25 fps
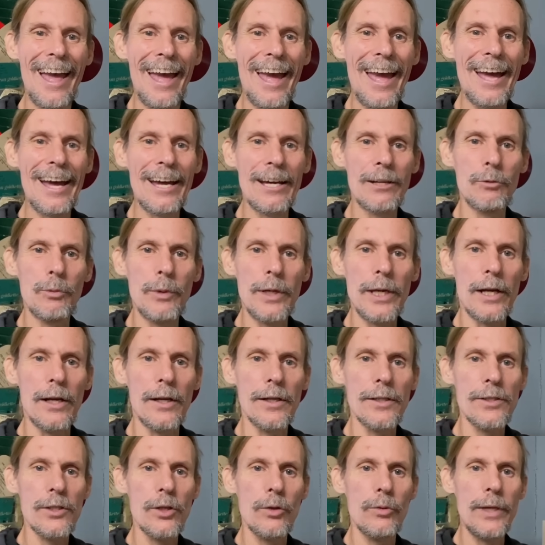And we
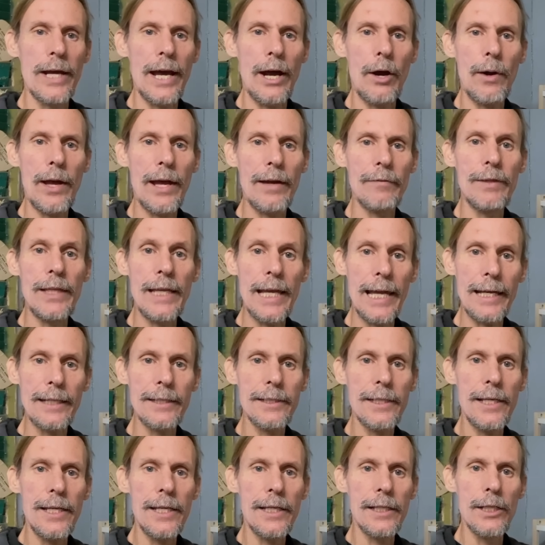also now have the
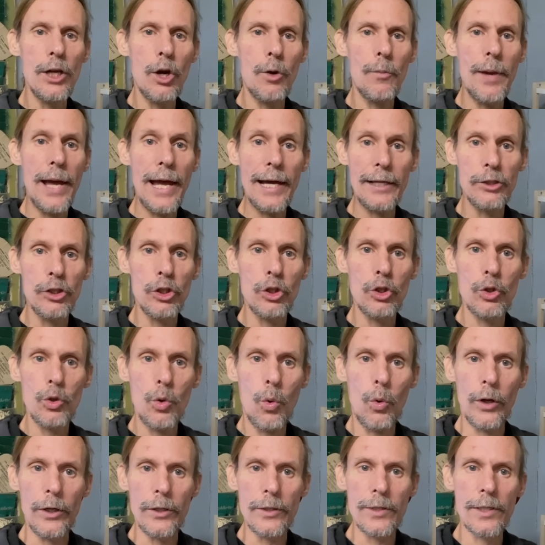Antique Nomad
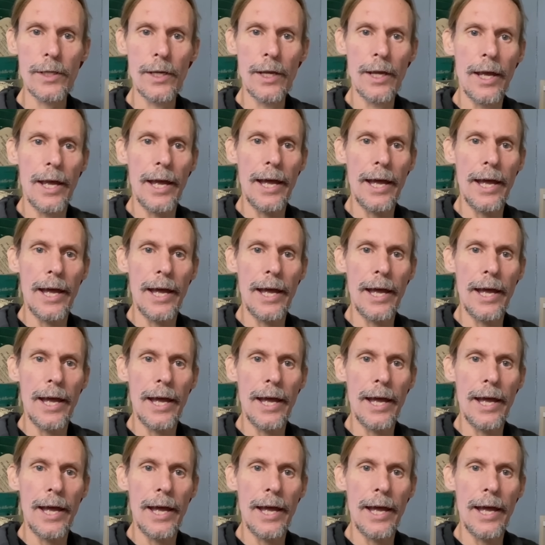Shorts